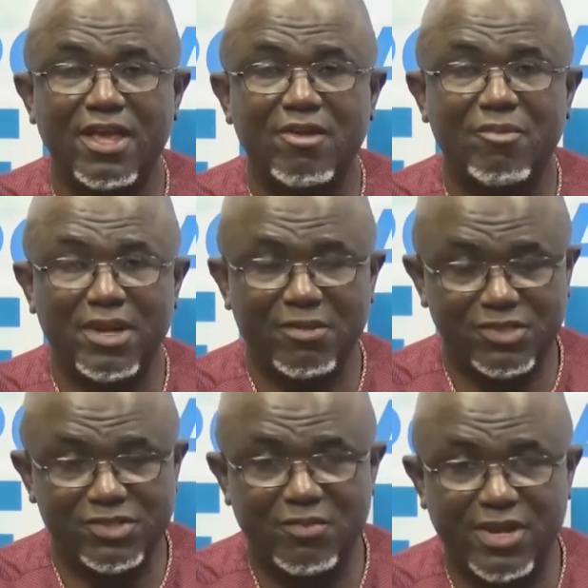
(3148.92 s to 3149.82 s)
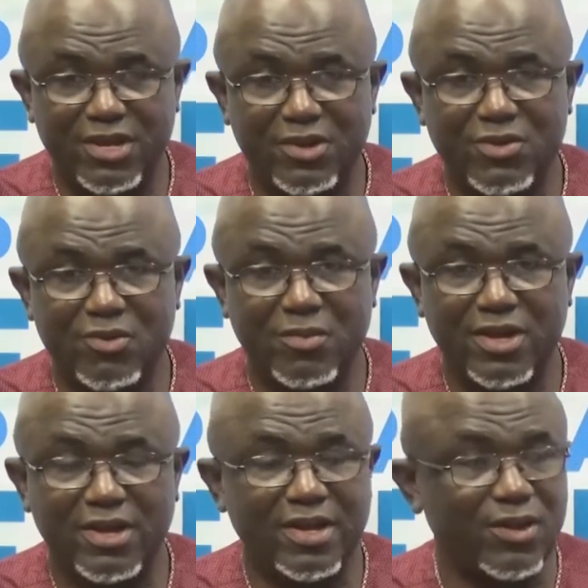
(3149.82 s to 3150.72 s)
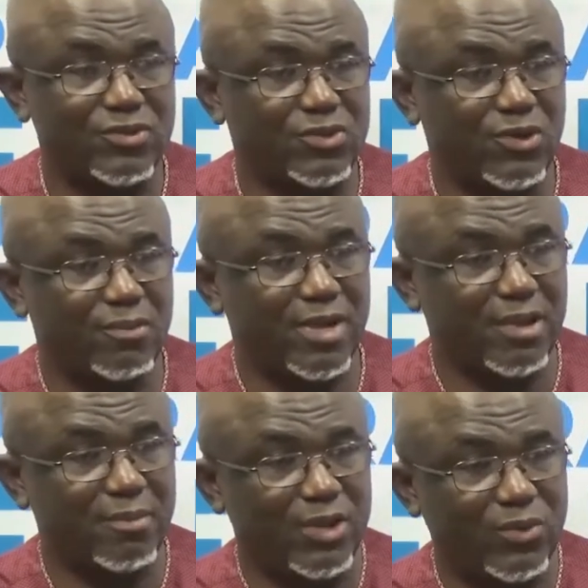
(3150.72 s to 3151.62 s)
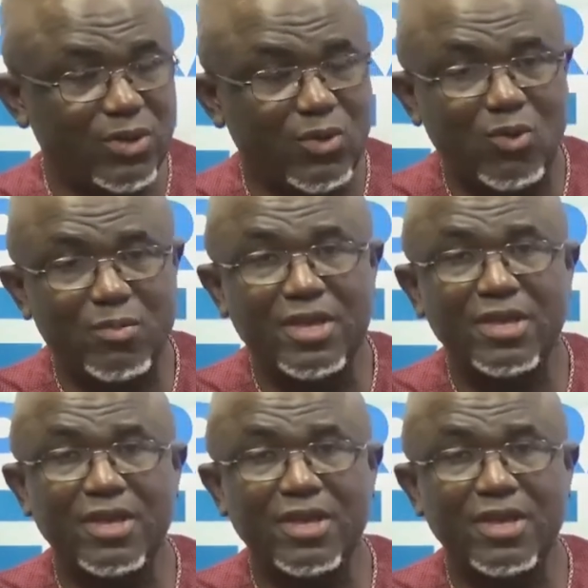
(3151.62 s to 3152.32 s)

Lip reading: My name is Jermaine Nkrumah, and I was joined by Emmanuel Kobe,